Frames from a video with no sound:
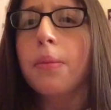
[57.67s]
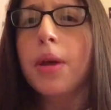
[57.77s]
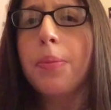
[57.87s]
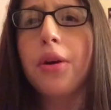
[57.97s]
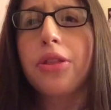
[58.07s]

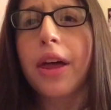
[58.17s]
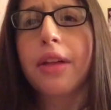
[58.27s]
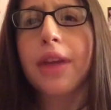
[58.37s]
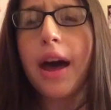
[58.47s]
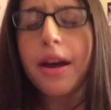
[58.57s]
People
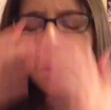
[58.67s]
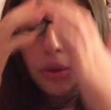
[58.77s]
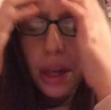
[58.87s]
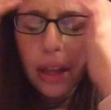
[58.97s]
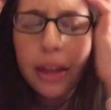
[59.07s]
think that
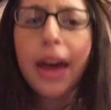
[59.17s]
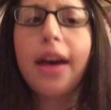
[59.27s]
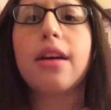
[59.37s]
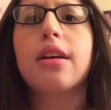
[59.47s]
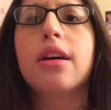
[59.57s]
you can
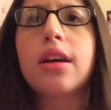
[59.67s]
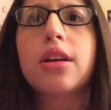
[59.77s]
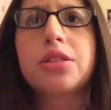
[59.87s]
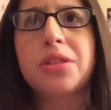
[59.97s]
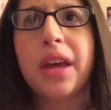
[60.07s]
get
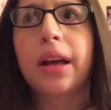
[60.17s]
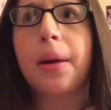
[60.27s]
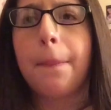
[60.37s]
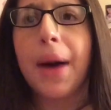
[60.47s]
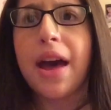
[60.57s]

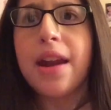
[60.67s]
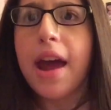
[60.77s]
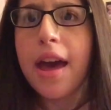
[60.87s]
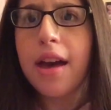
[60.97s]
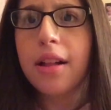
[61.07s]
sick by
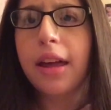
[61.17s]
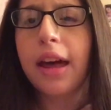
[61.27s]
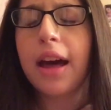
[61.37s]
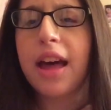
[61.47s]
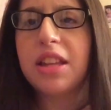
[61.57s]

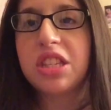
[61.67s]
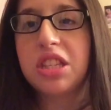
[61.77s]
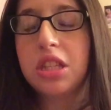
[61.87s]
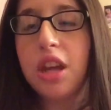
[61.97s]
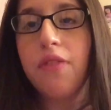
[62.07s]
inhaling and
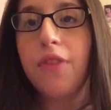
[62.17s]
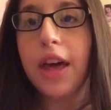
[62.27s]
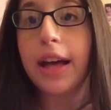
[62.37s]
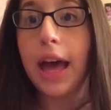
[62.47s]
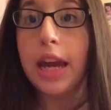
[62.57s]

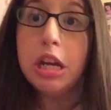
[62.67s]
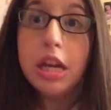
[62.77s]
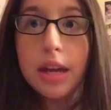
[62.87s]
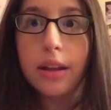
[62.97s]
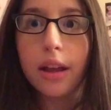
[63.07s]
sniffing and
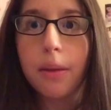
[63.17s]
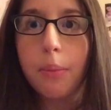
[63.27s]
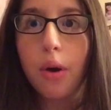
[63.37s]
eating